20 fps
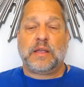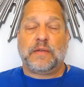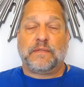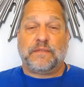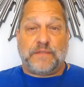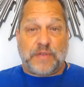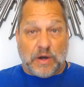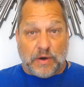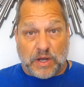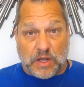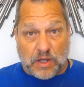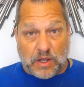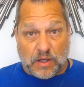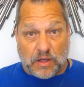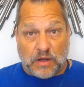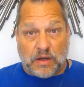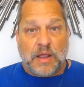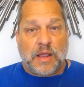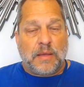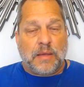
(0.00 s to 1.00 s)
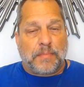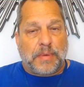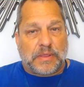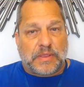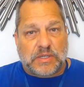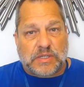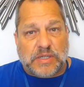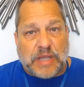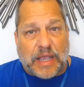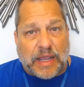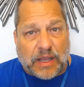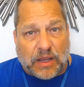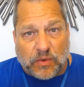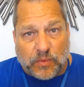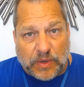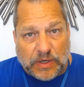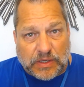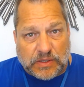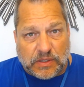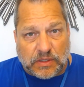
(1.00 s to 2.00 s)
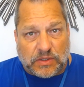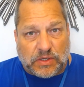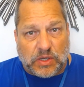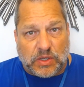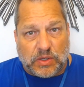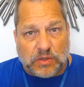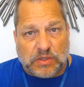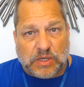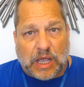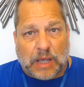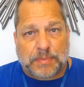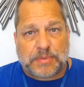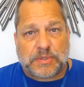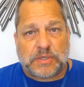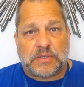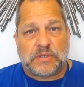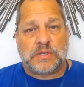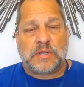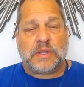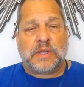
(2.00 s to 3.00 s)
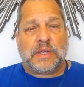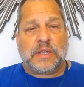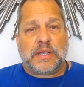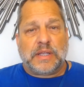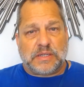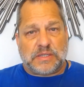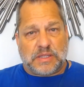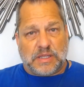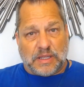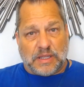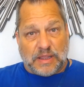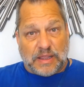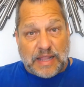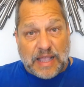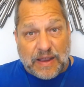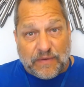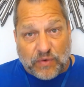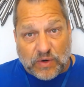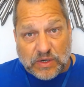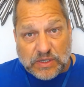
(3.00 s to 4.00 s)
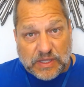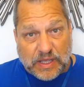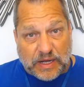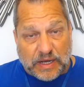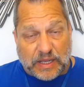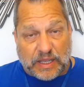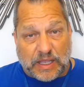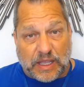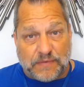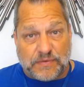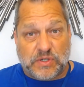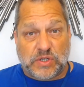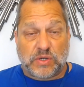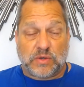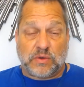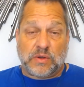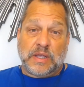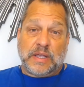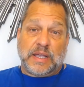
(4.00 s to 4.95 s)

Very good. But the second reason to use options is the leverage that it gives you.